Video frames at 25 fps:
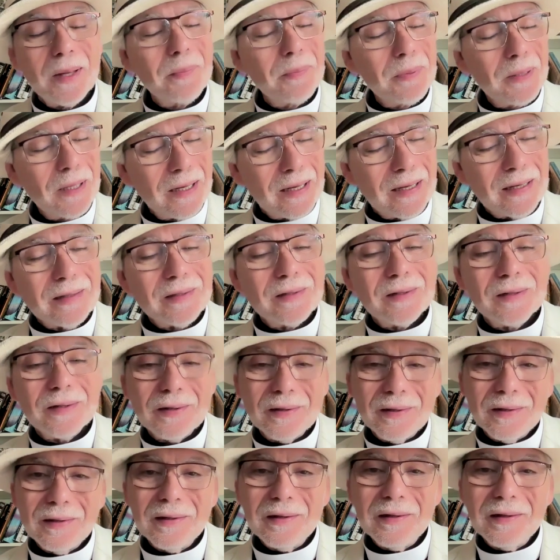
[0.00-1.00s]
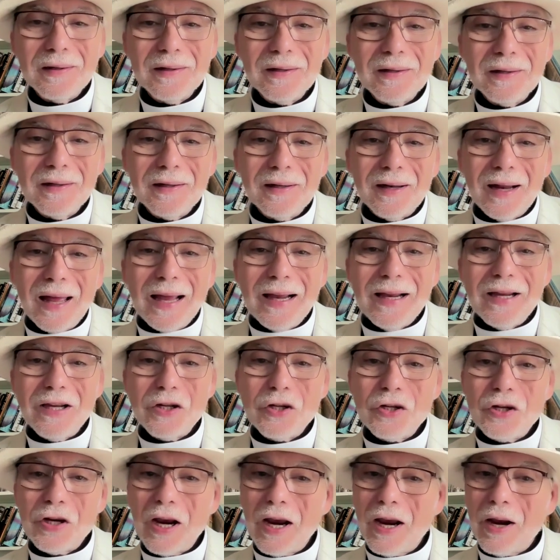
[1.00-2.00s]
Please like,
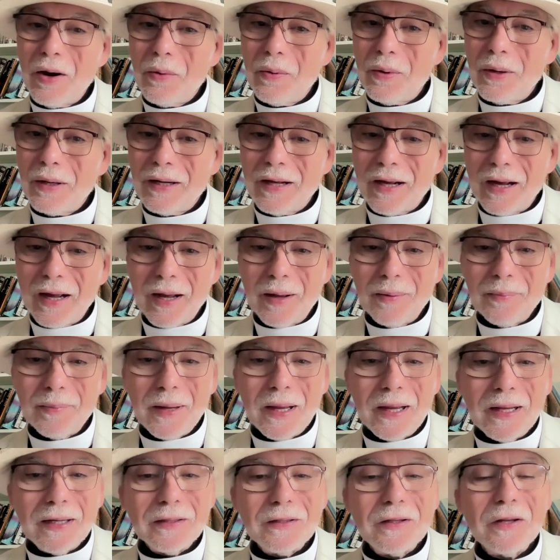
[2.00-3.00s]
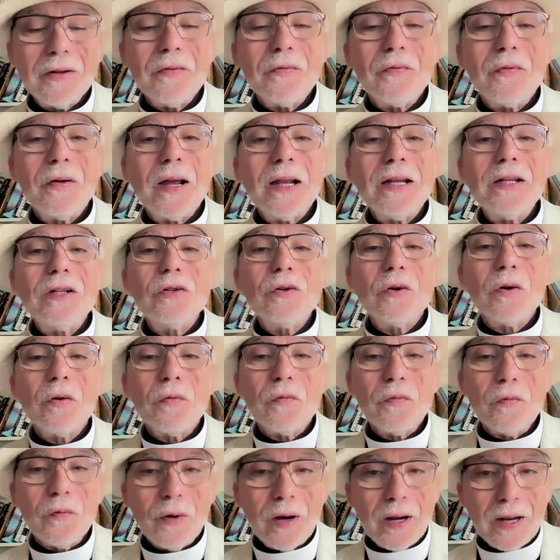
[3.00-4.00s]
share, and comment. Invite your
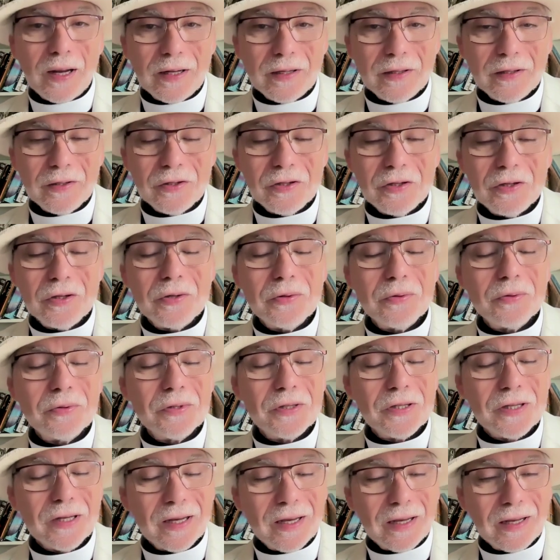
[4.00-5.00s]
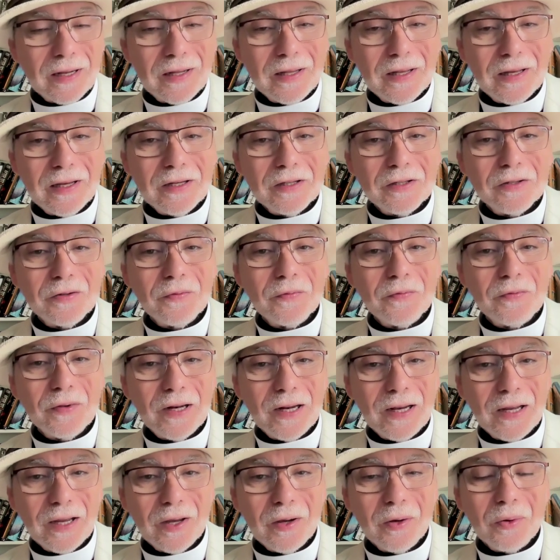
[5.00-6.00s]
friends to see these
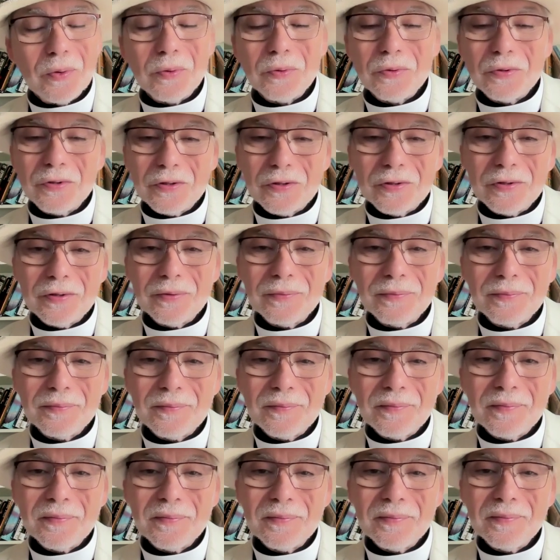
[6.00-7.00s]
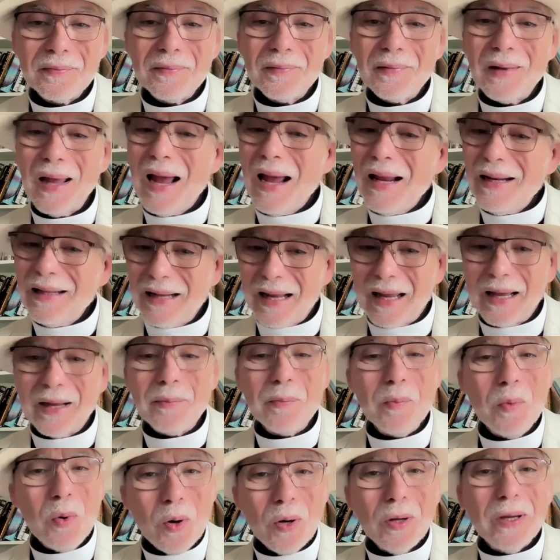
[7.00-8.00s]
videos. I'd like
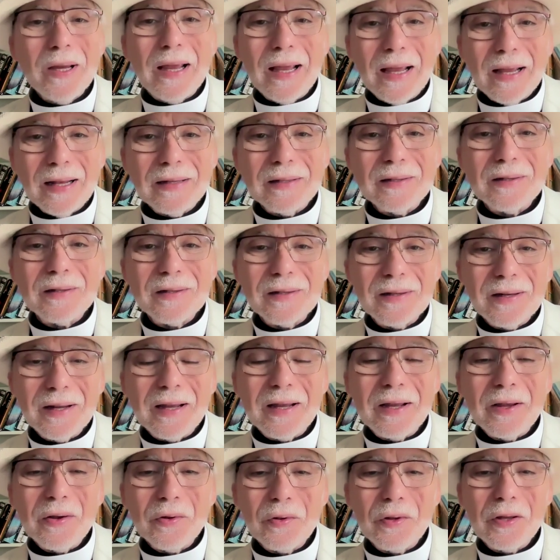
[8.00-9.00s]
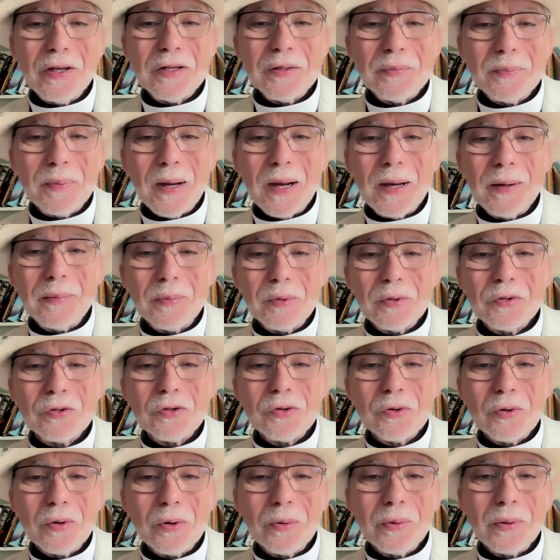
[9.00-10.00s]
more kids to hear these Bible
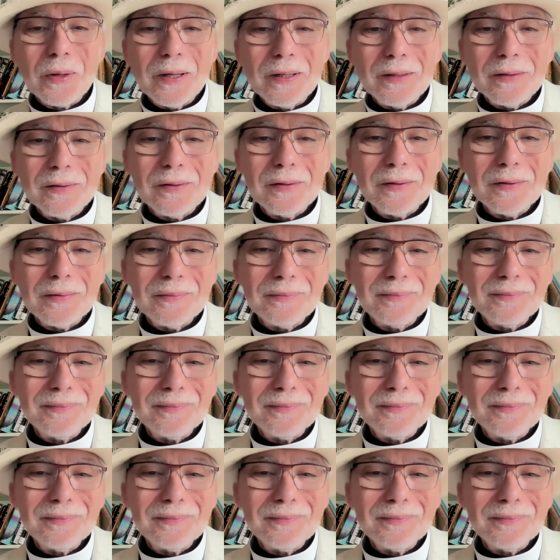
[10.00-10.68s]
stories.